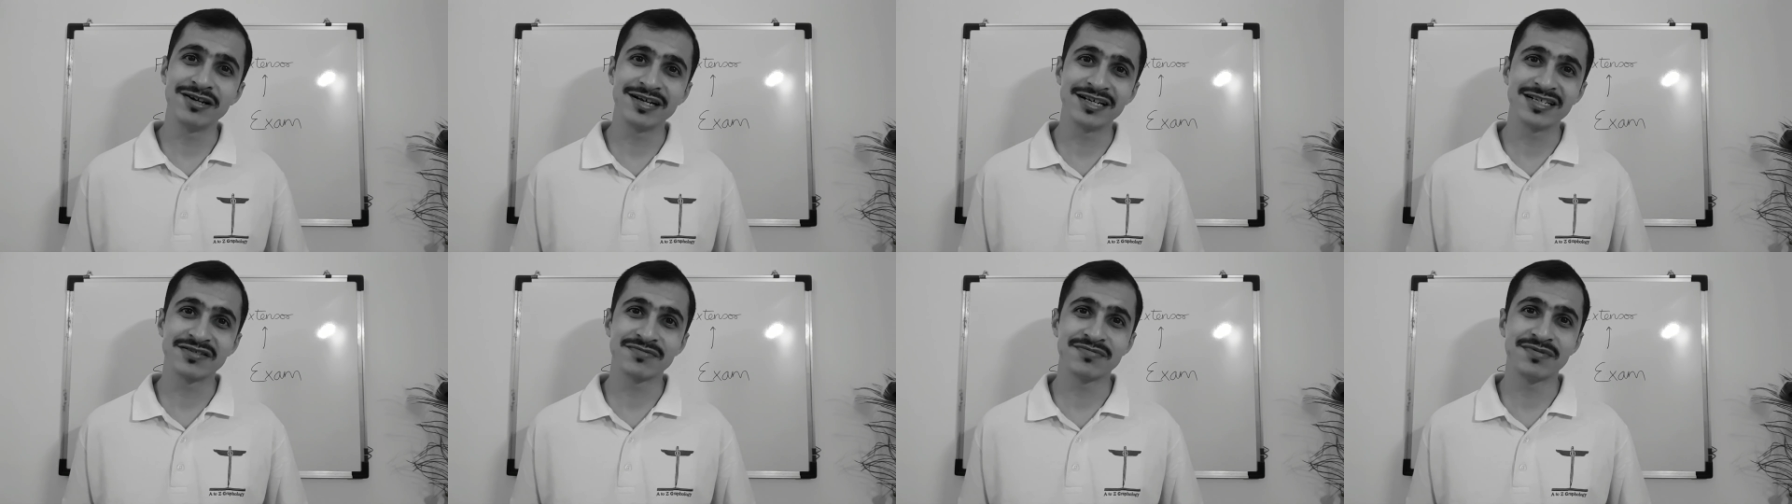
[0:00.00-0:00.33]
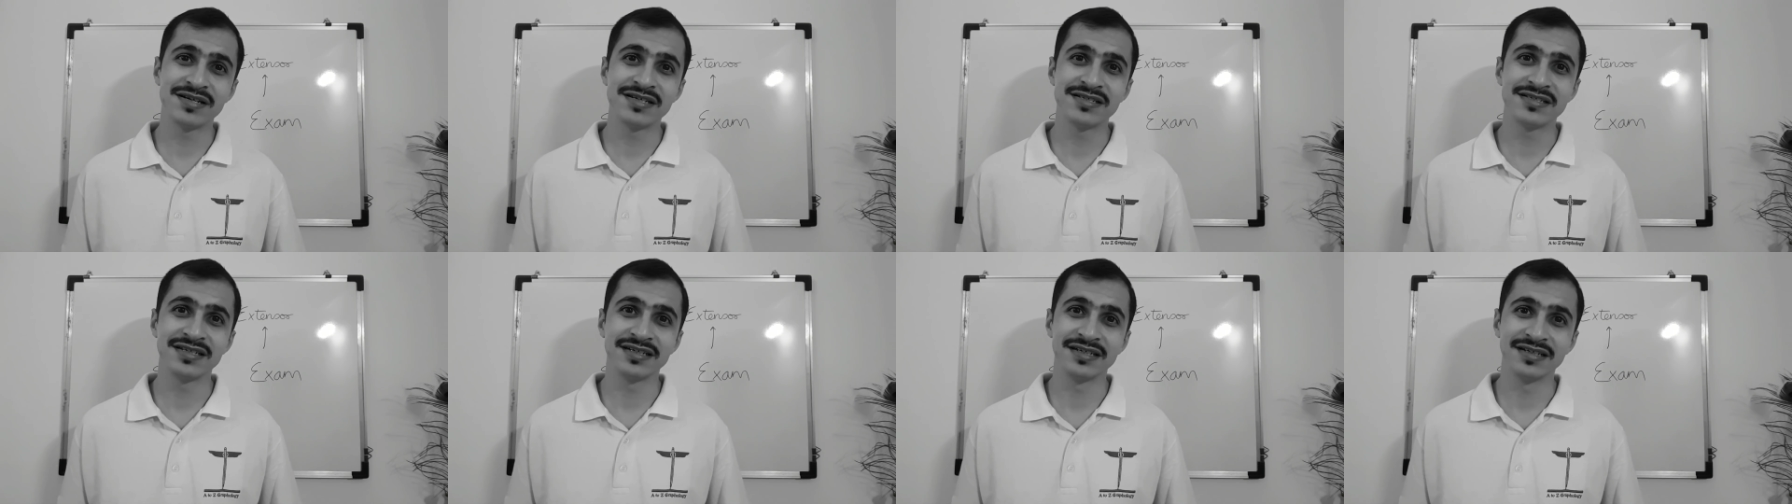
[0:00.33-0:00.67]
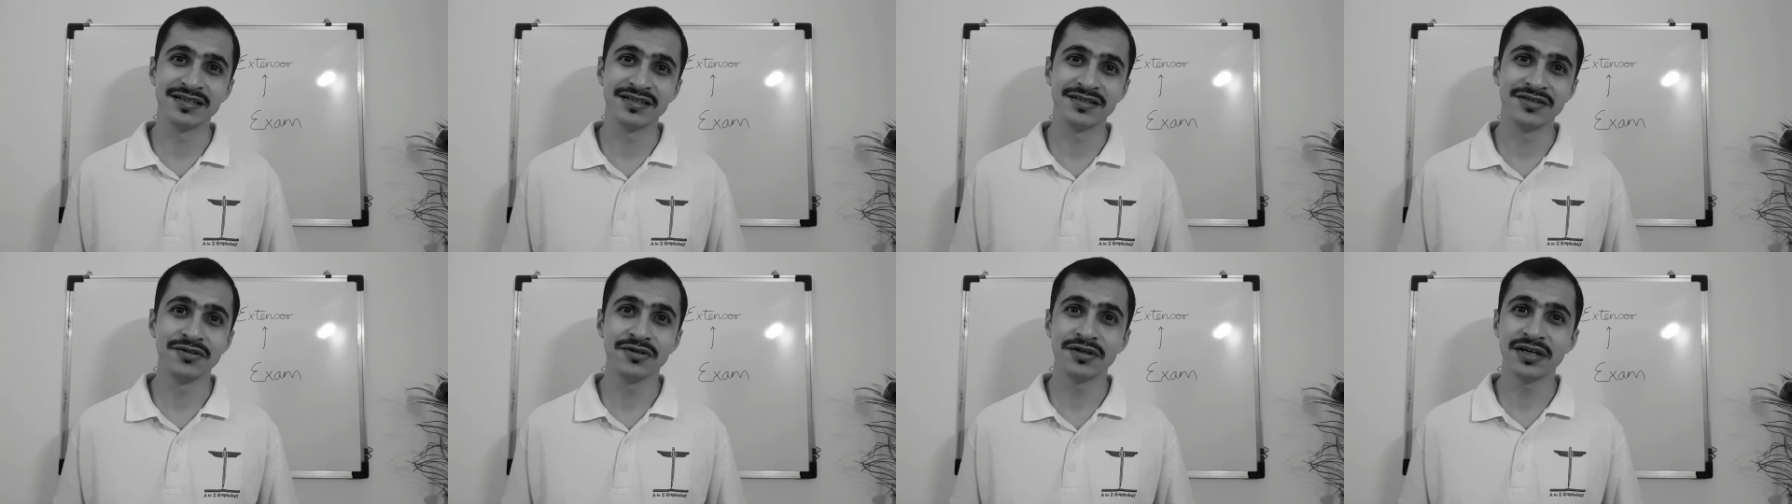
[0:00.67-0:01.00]
are
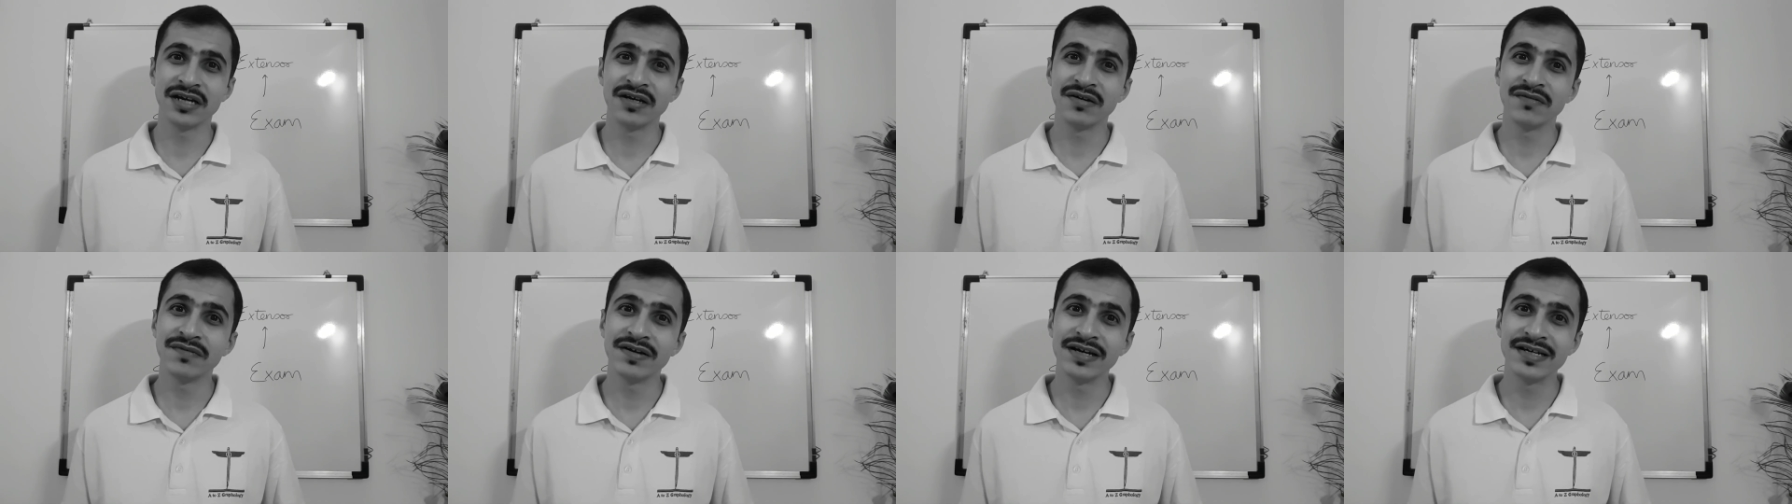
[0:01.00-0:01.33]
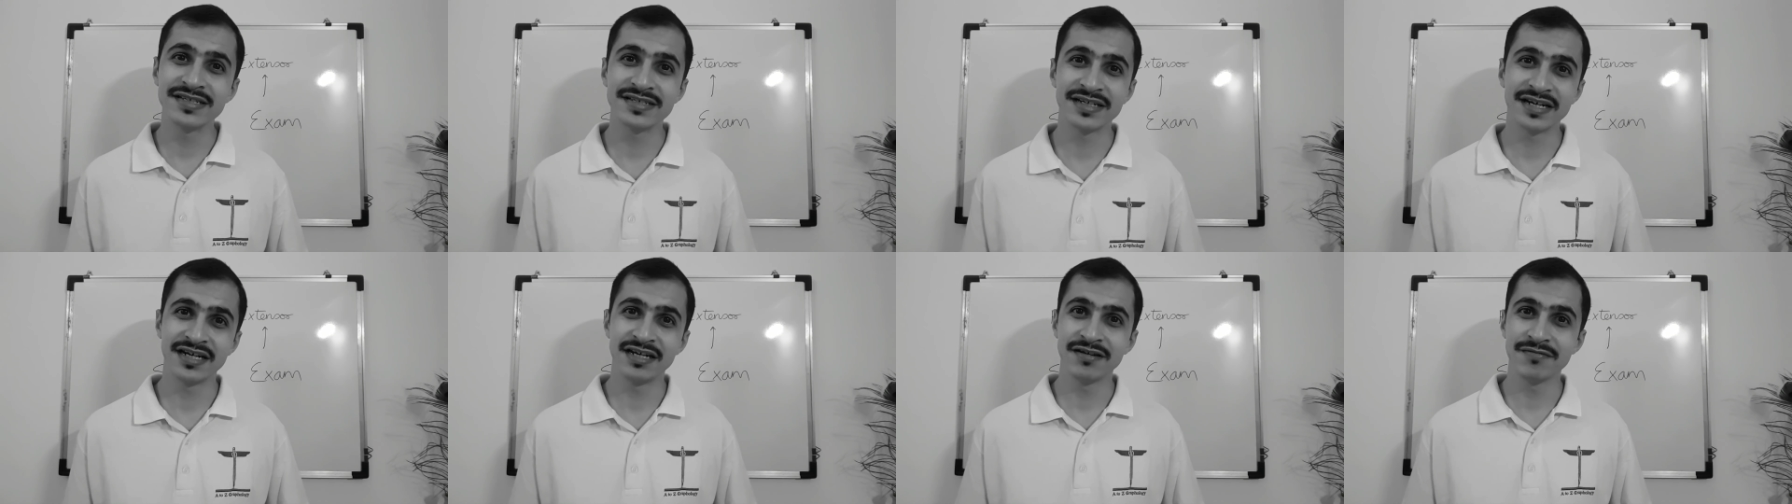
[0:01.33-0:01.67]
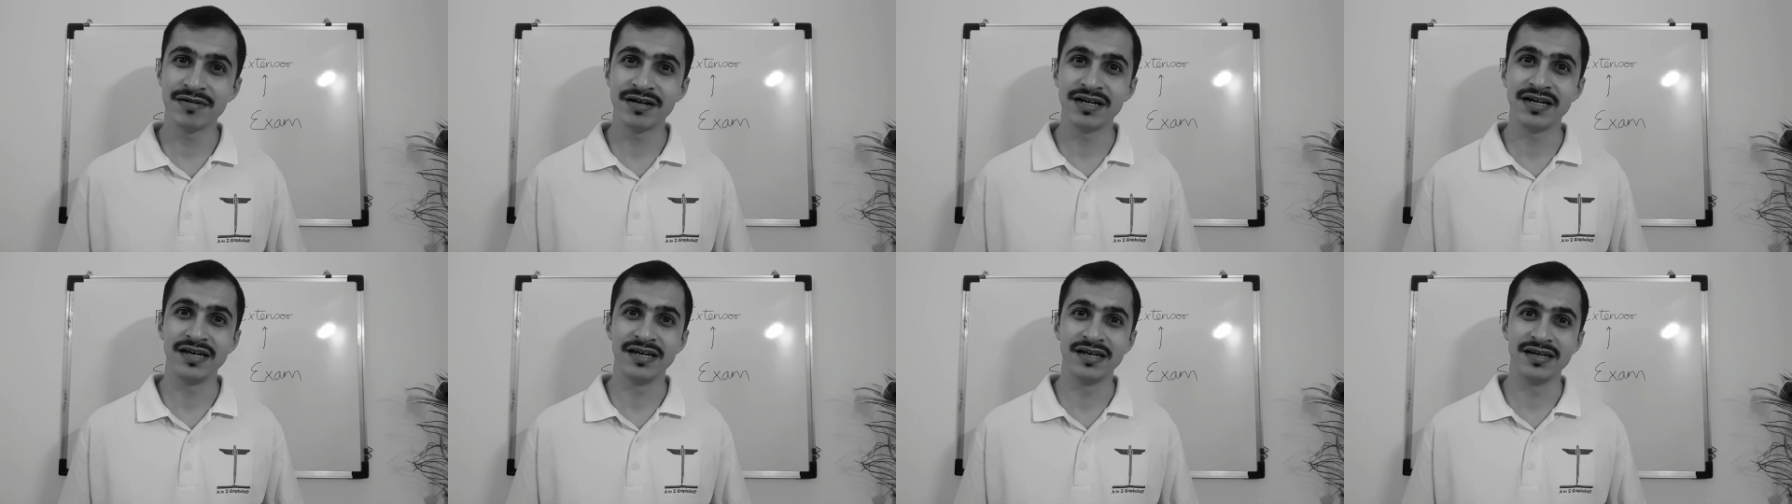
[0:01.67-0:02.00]
expressing, you can face
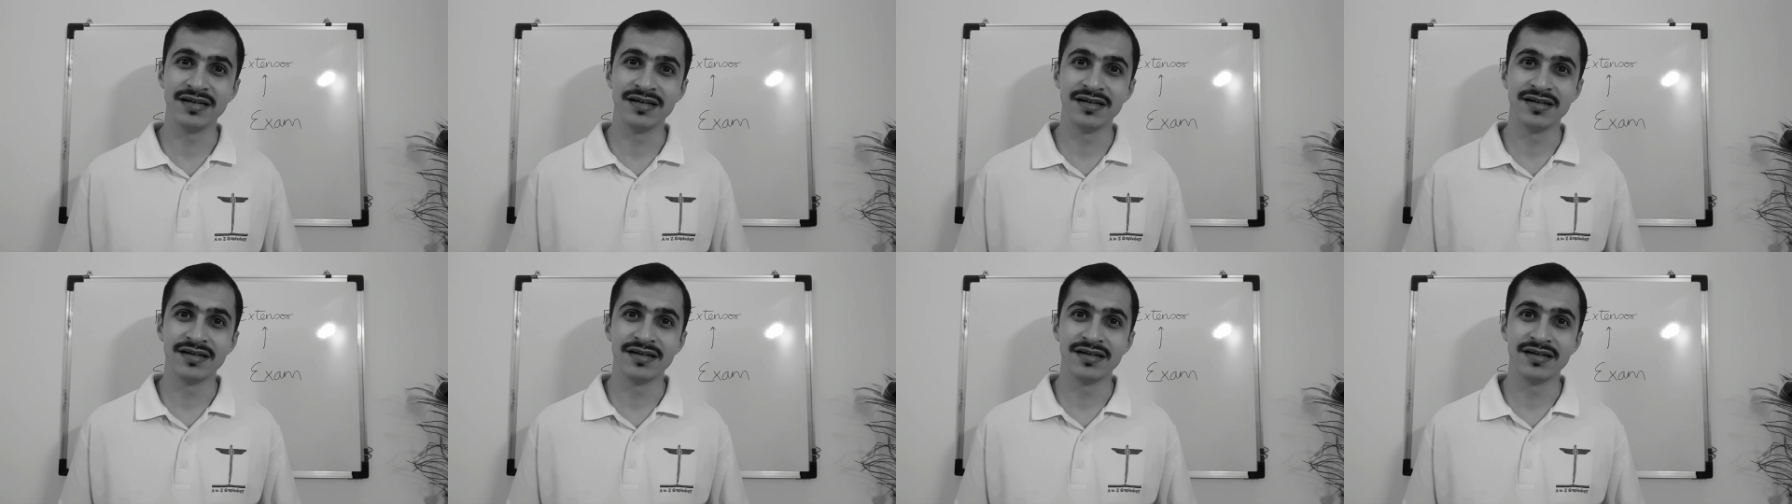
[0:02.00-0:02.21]
anybody.